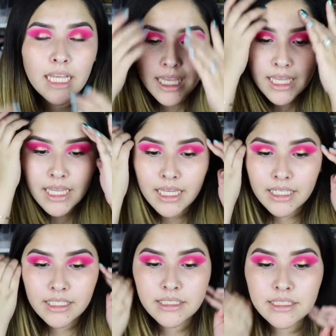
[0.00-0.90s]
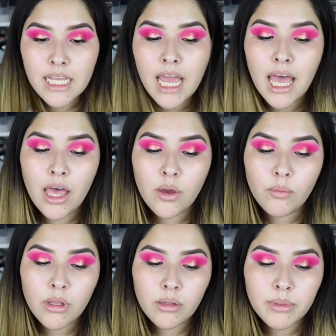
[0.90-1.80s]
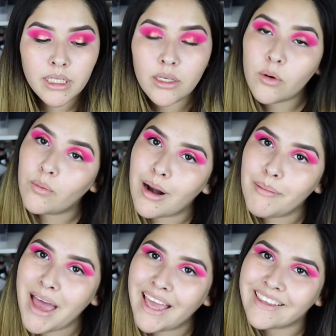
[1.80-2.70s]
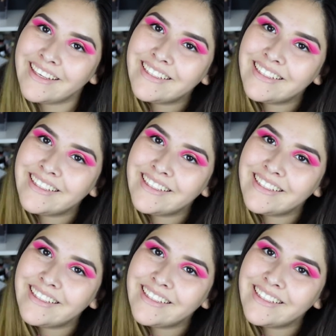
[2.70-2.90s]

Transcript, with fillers: and I will be right back